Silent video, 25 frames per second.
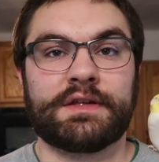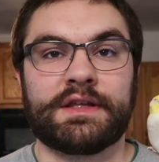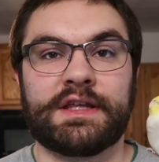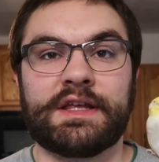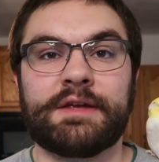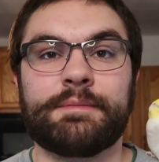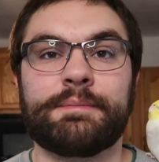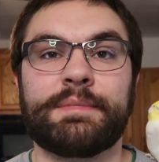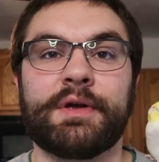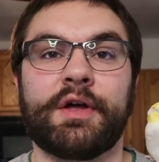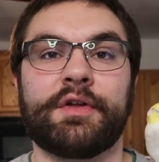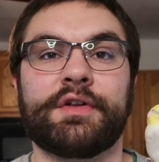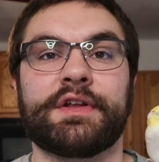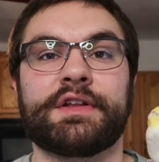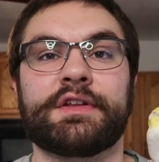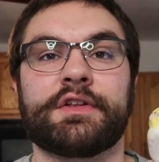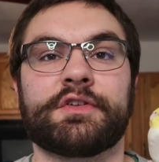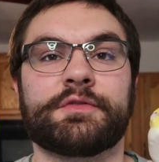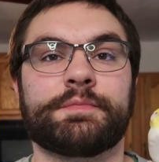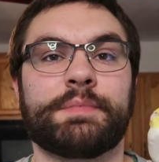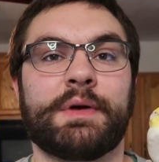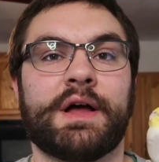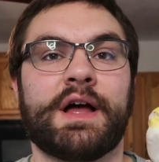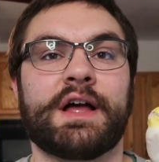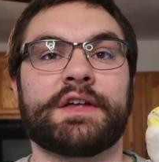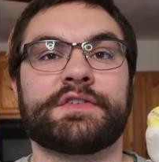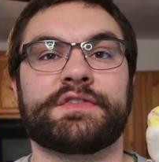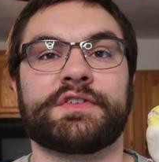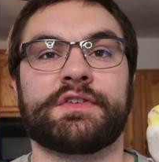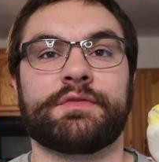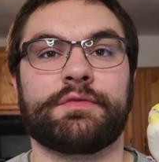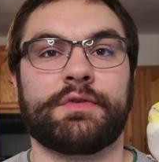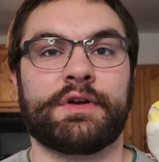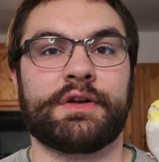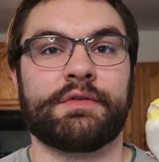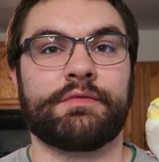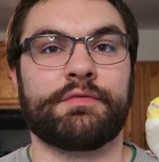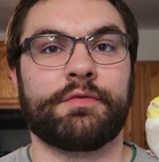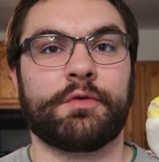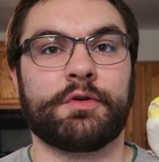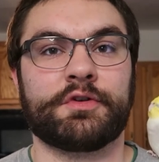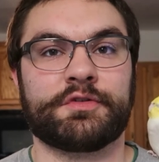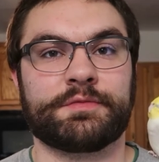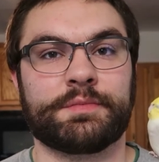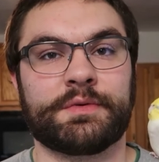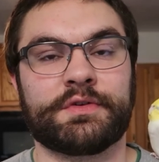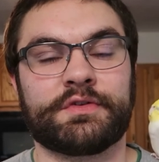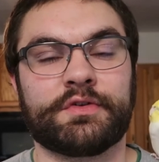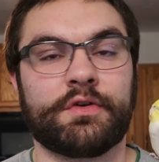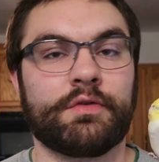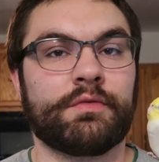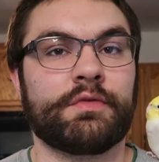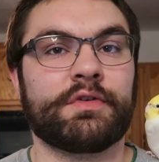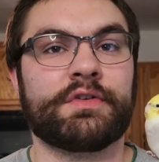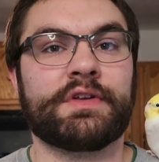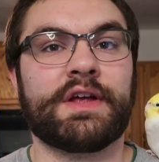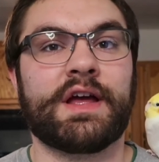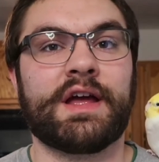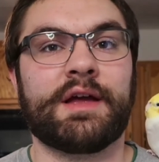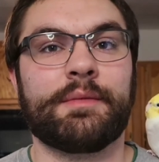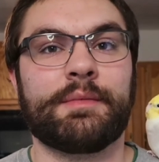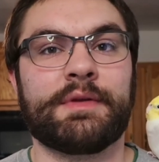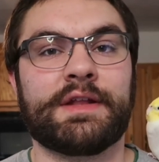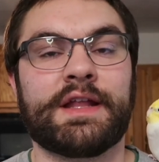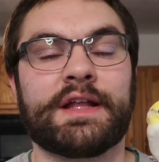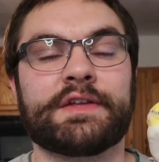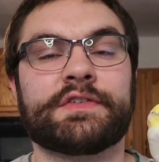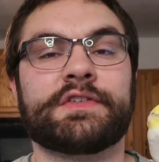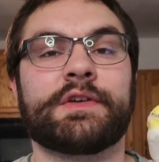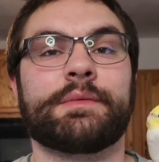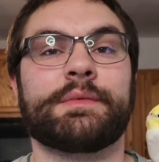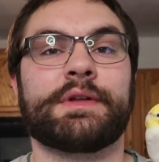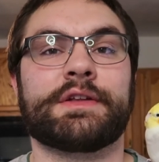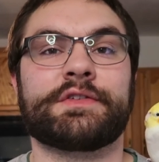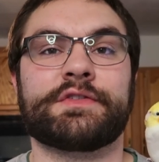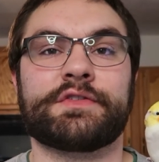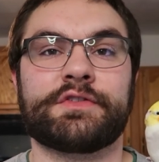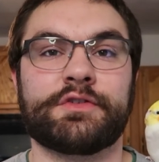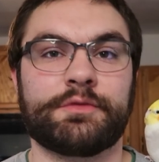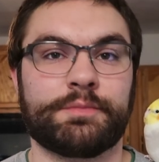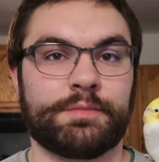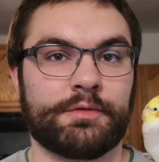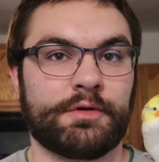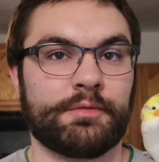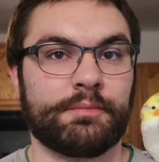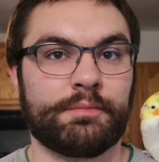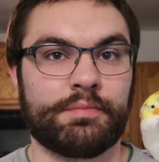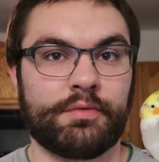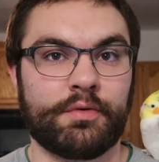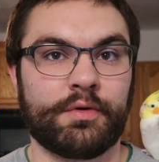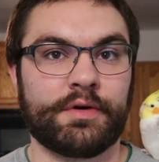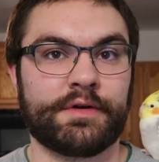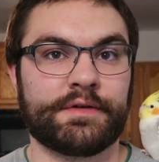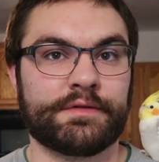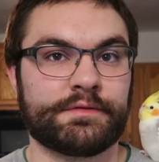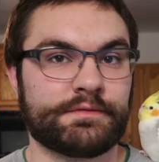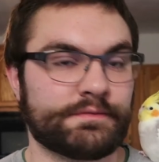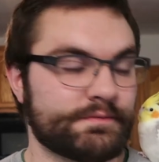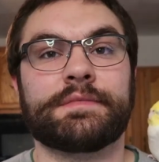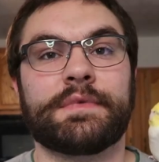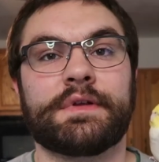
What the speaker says: Keep building those positive reinforcements over time, and that's something that's super important.